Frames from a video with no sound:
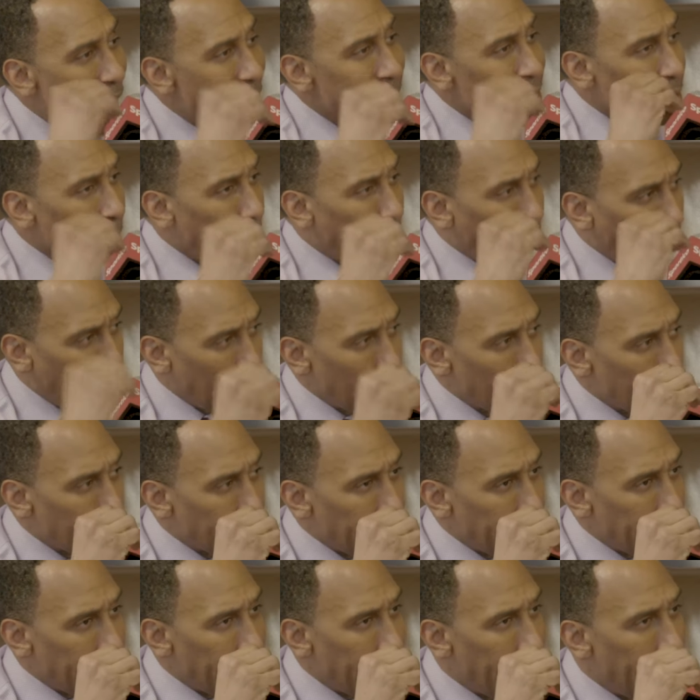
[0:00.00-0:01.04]
As a
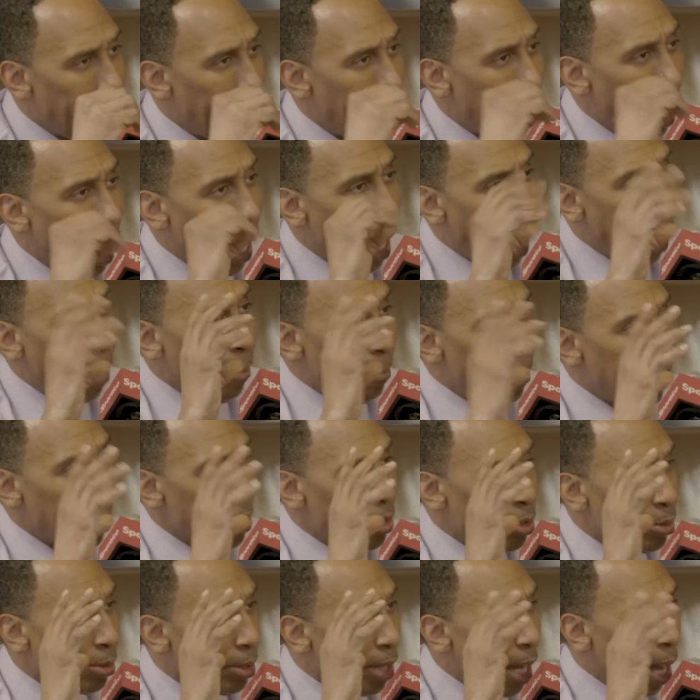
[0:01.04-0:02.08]
person, how
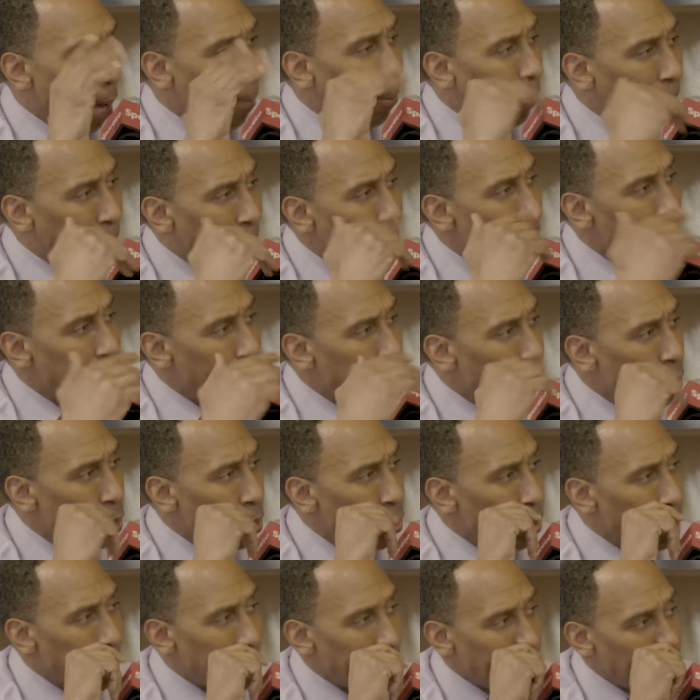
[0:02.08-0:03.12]
prepared do
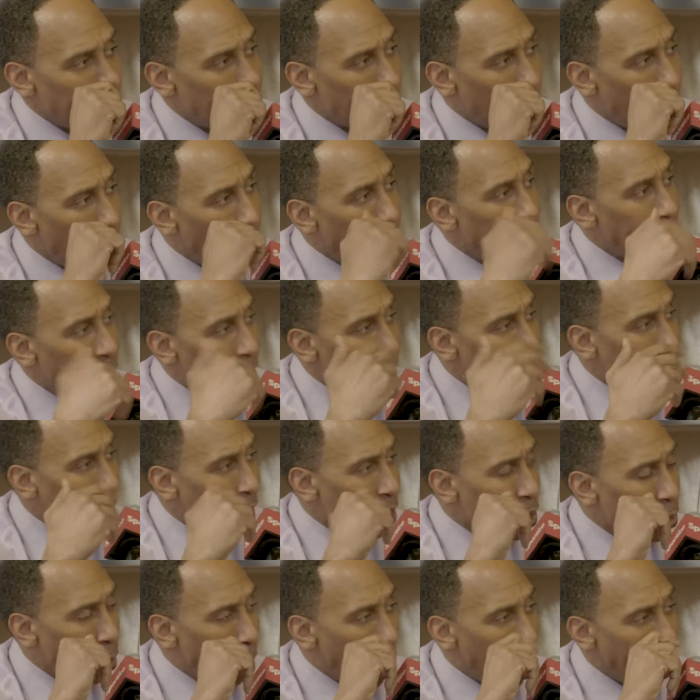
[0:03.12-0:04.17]
you think you are? And
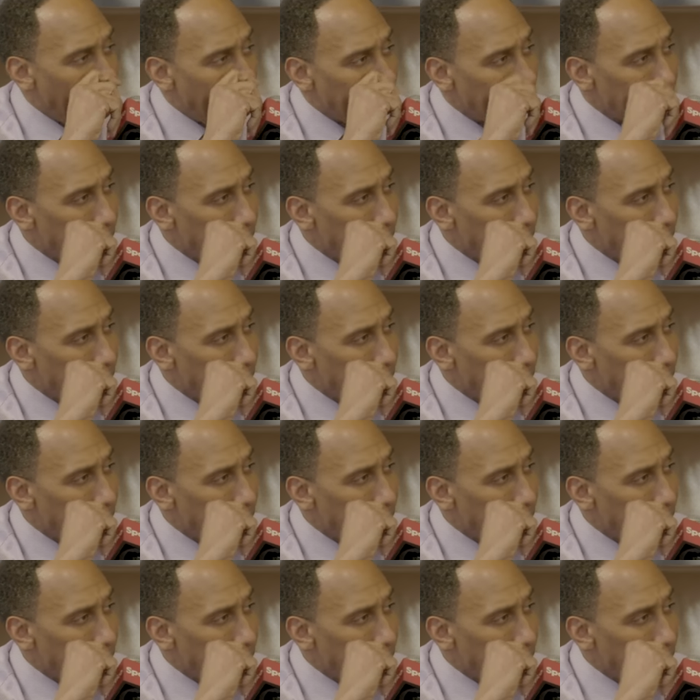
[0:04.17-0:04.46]
tell us why.